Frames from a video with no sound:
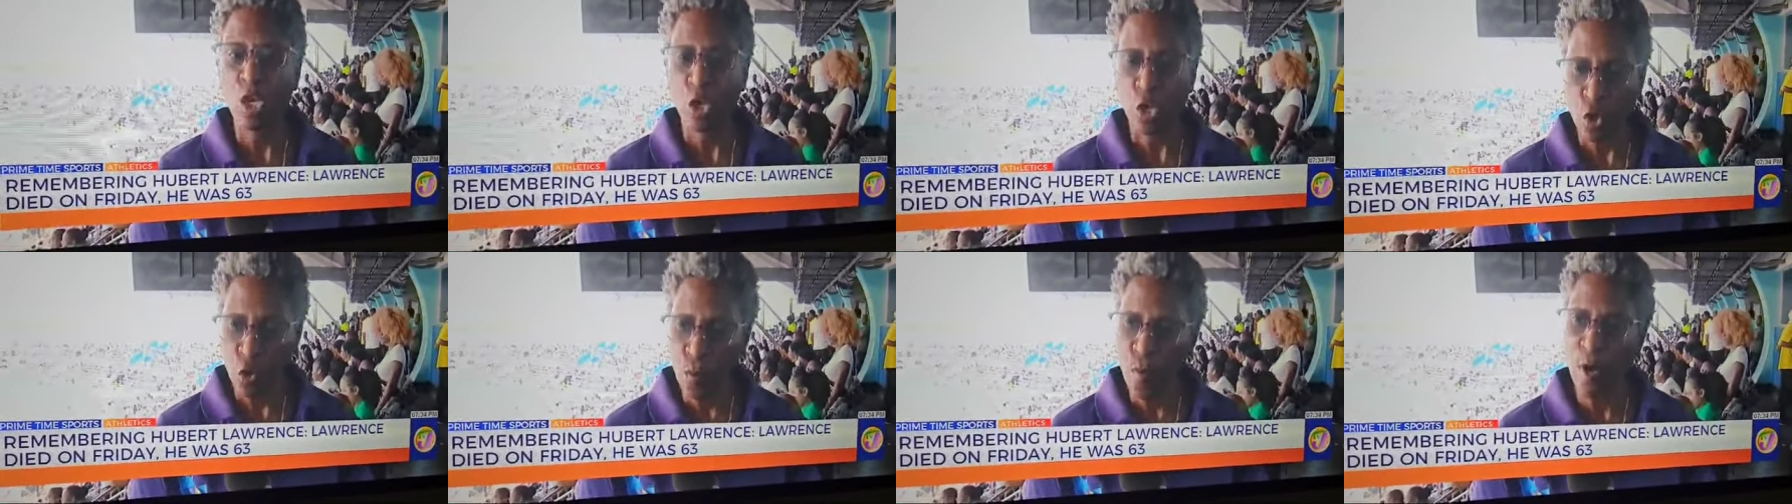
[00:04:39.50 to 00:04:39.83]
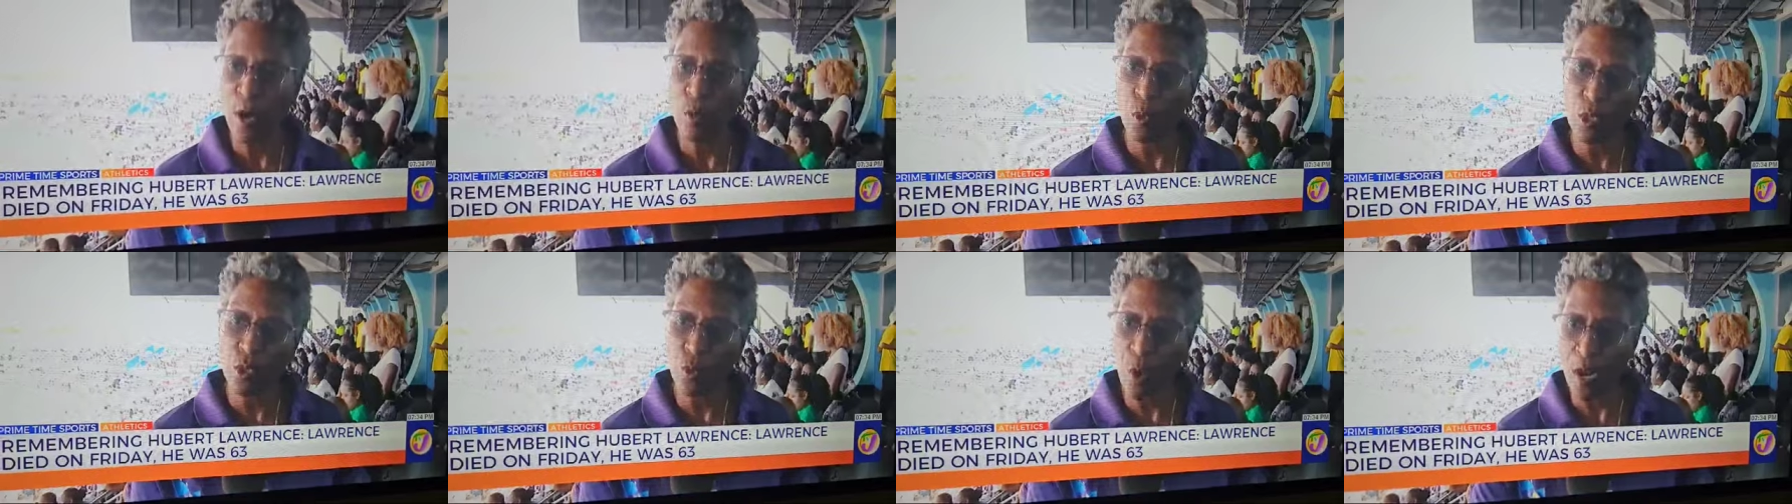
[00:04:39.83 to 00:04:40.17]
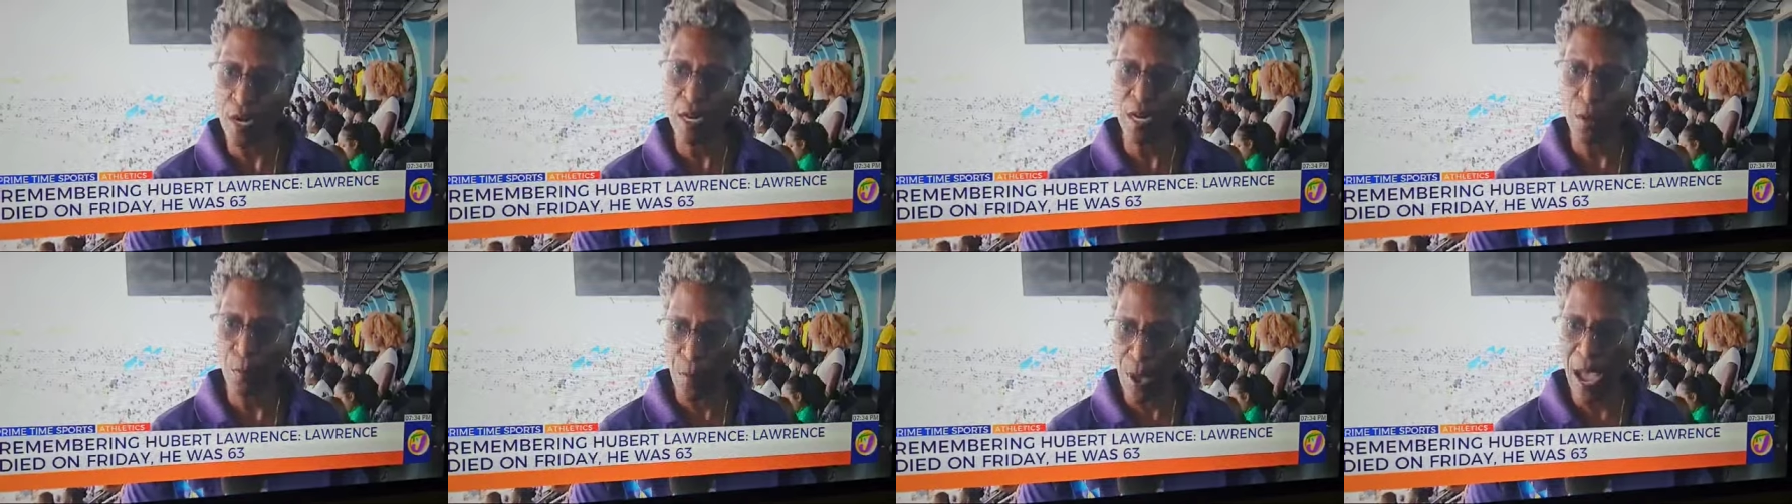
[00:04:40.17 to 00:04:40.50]
Hubert was
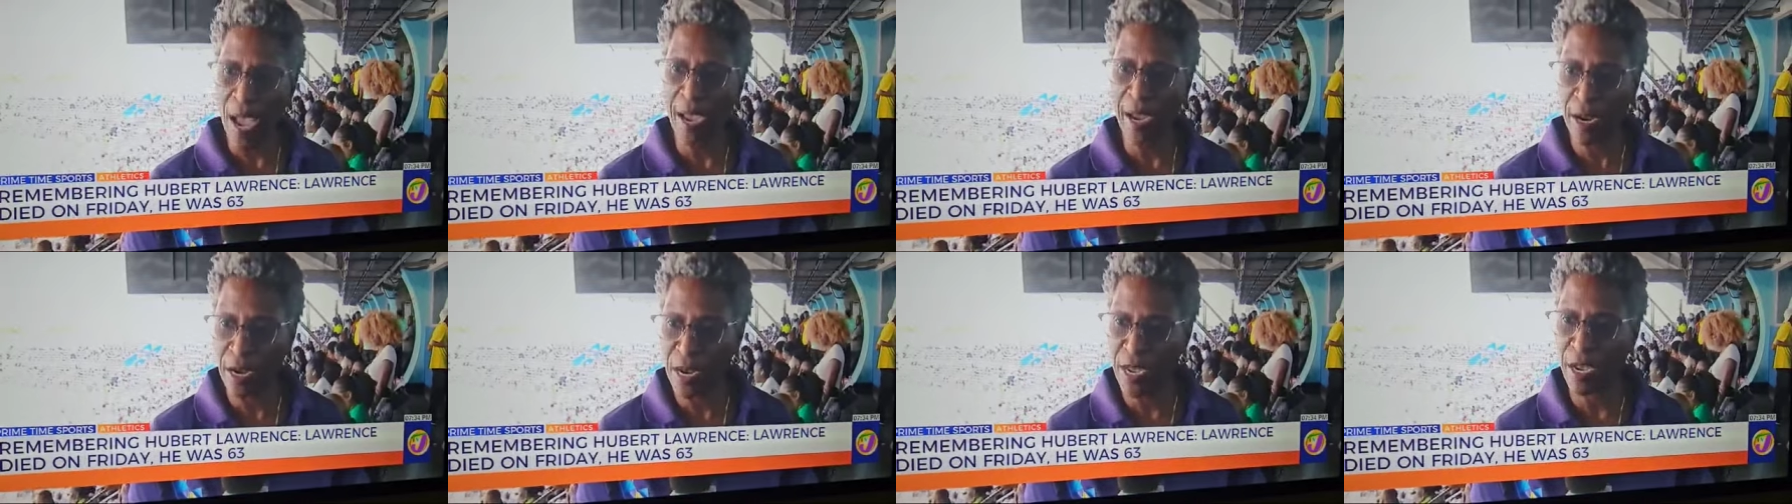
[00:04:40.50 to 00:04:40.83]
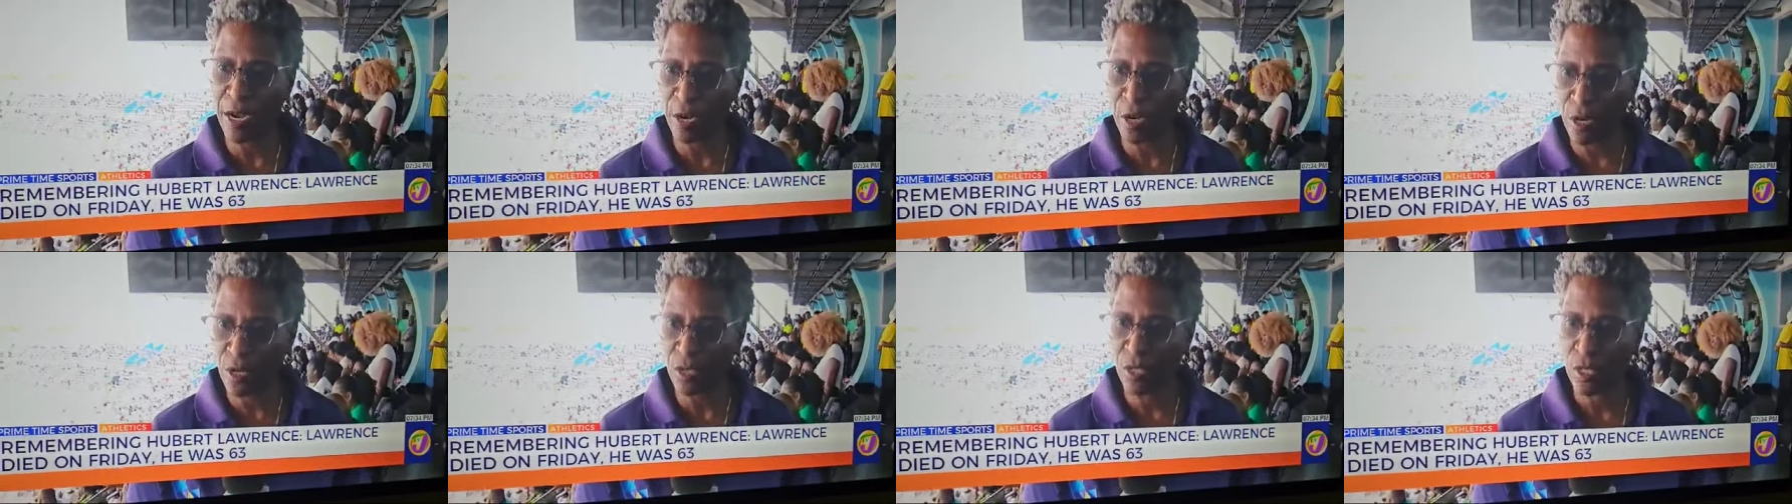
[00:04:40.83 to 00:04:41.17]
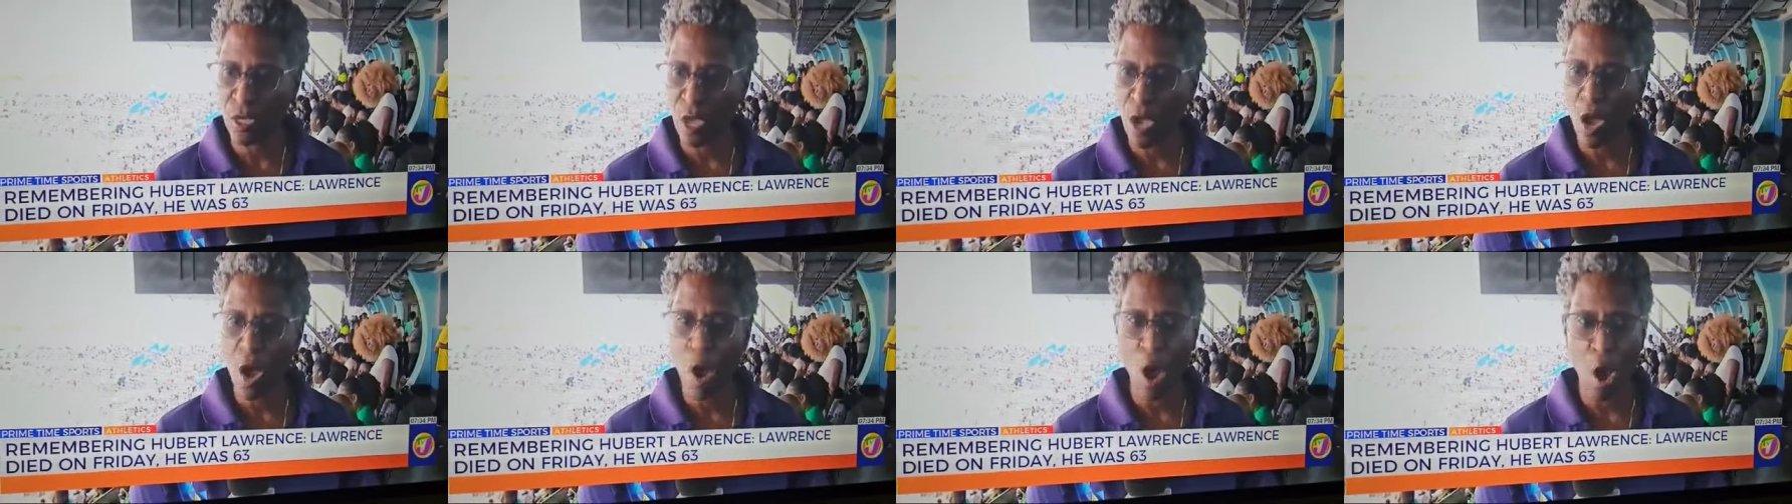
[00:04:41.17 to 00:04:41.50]
one of the pioneers